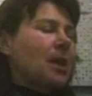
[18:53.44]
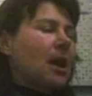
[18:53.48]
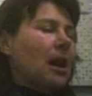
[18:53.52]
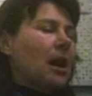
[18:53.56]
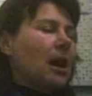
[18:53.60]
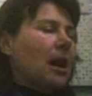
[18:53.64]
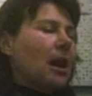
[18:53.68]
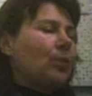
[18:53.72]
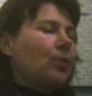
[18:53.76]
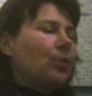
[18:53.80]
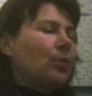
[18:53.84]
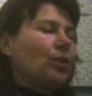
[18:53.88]

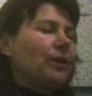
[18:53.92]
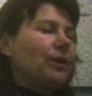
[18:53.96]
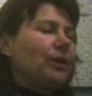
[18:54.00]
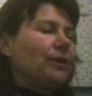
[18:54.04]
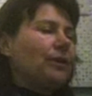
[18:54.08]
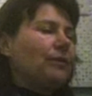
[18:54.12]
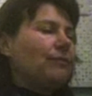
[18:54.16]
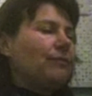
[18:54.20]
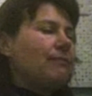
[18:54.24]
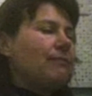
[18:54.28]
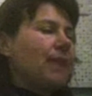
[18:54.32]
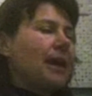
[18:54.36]
I would
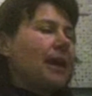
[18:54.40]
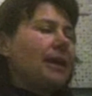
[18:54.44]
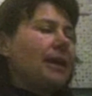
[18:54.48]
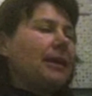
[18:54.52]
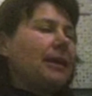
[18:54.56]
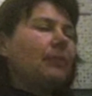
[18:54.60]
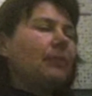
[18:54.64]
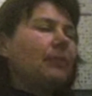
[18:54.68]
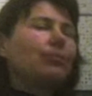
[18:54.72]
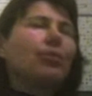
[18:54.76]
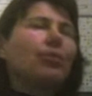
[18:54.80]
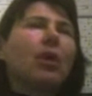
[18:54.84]
have met
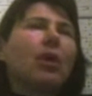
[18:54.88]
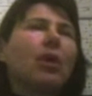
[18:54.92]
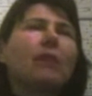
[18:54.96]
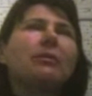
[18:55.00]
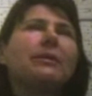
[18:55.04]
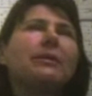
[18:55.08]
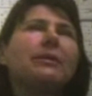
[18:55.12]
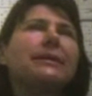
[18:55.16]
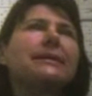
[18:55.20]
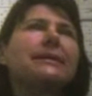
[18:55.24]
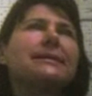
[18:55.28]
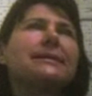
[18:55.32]
him
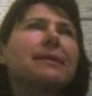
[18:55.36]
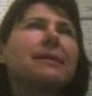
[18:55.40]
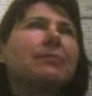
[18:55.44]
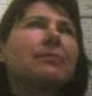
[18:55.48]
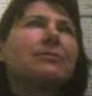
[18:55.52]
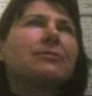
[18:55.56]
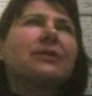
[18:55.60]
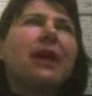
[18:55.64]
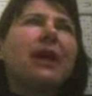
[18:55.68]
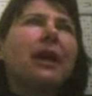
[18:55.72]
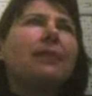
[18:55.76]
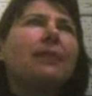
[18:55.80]
probably
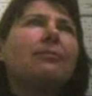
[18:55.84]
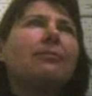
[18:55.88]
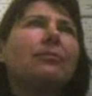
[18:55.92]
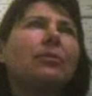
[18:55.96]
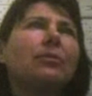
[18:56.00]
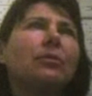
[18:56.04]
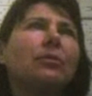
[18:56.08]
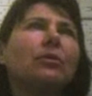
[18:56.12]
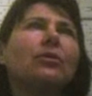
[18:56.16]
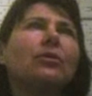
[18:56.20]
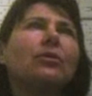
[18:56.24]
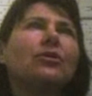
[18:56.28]
sometime
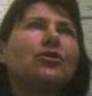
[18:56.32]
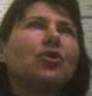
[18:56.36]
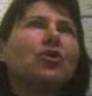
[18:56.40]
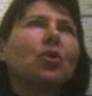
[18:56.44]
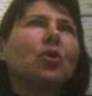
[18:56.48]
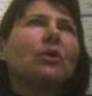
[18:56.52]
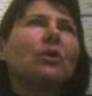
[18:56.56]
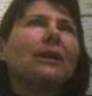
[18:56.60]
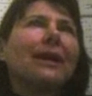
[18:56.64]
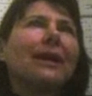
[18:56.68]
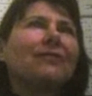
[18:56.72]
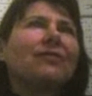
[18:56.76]

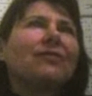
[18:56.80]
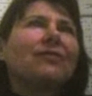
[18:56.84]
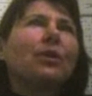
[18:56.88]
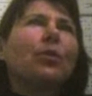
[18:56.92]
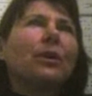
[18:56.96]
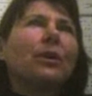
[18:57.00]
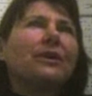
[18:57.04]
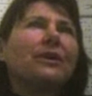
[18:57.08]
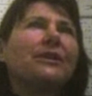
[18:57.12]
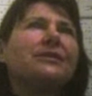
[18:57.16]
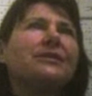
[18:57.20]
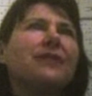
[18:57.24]
shortly after I
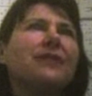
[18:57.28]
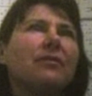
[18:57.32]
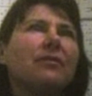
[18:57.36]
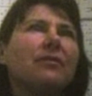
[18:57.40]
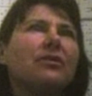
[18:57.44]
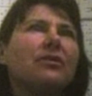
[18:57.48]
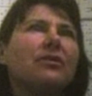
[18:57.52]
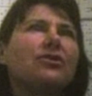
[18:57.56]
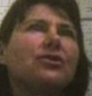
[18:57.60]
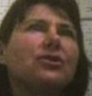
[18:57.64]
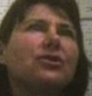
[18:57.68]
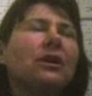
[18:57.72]
went to
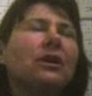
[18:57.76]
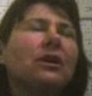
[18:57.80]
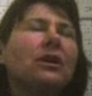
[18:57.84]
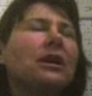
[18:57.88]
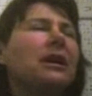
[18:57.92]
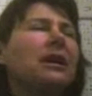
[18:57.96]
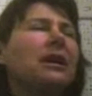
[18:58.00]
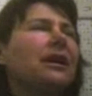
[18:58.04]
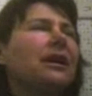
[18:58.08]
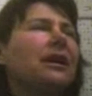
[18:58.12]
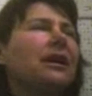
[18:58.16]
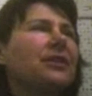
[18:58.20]
Devonshire,
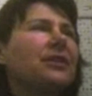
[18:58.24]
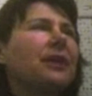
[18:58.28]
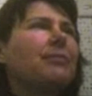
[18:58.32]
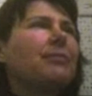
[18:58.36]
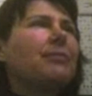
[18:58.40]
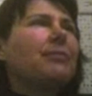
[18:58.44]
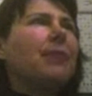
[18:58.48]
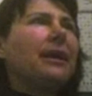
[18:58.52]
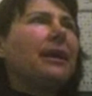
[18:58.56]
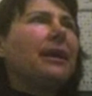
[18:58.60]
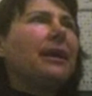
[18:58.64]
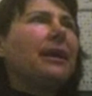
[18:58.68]
because I
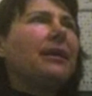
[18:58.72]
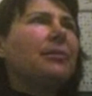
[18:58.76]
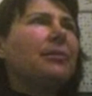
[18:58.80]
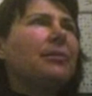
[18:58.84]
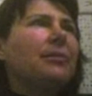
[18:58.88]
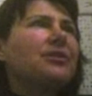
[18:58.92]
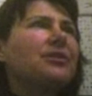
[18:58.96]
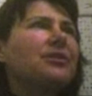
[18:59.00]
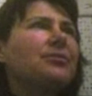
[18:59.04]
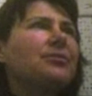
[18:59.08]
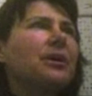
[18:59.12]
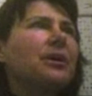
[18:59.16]

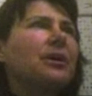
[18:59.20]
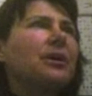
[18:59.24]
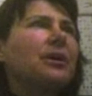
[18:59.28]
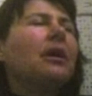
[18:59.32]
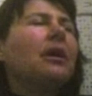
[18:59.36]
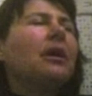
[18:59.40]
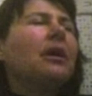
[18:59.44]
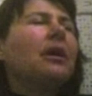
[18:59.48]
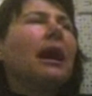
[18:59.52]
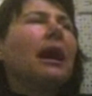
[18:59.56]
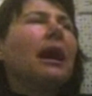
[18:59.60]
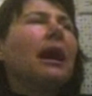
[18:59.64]

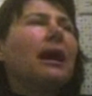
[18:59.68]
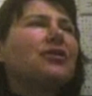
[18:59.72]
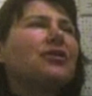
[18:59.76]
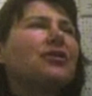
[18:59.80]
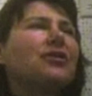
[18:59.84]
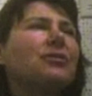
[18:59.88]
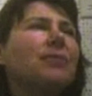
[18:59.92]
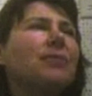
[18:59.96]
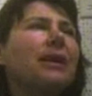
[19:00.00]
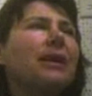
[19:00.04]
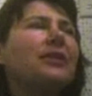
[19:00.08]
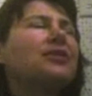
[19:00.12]
actually
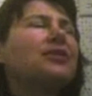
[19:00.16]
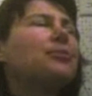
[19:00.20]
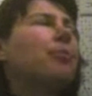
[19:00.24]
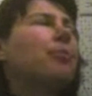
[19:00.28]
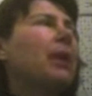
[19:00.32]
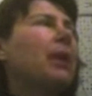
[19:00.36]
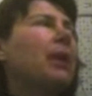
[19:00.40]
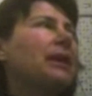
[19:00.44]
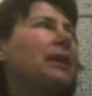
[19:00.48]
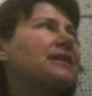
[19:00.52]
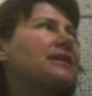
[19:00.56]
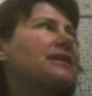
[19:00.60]
met his
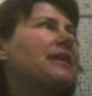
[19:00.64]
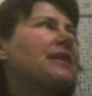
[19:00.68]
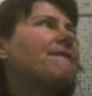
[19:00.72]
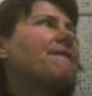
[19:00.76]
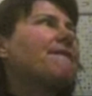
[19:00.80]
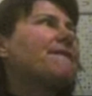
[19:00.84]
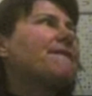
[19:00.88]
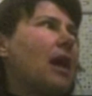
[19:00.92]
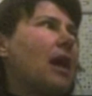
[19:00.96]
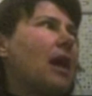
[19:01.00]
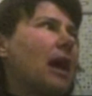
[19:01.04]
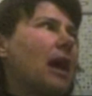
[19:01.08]
buddies at a
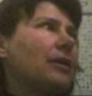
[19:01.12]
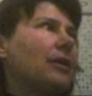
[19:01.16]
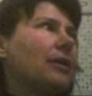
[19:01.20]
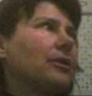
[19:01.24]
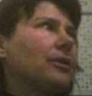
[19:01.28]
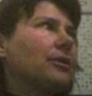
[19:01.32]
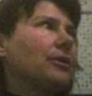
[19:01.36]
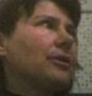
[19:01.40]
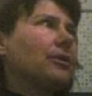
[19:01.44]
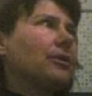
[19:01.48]
fire.